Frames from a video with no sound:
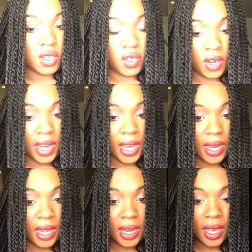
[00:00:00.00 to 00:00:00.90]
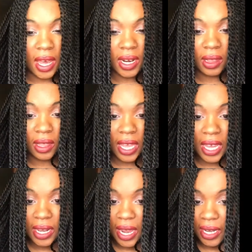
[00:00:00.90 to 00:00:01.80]
strand and kind of lay
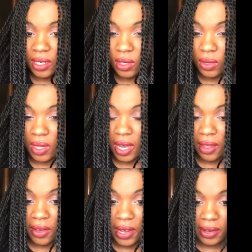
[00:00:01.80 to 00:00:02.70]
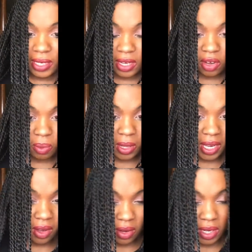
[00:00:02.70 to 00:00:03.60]
it next to the other hairs that you're
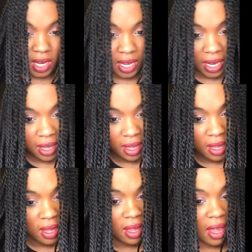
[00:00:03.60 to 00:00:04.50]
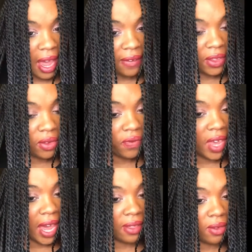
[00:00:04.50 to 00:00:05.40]
planning on cutting after you've
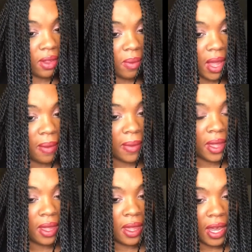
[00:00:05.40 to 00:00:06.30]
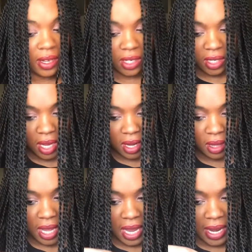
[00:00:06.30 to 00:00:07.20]
gathered them up, and just kind of
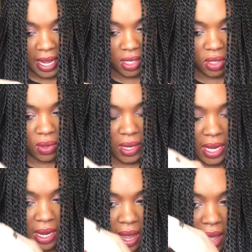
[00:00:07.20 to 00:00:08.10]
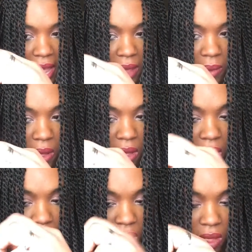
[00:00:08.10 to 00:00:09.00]
lay it next to it and
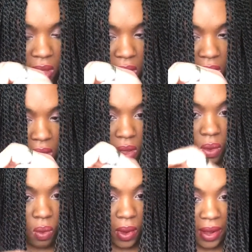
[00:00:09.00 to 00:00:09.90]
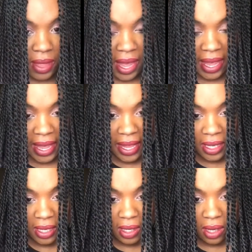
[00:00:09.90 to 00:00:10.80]
eyeball where that
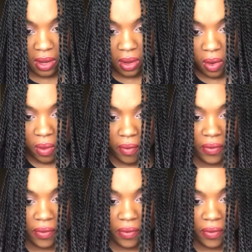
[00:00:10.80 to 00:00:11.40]
hits. So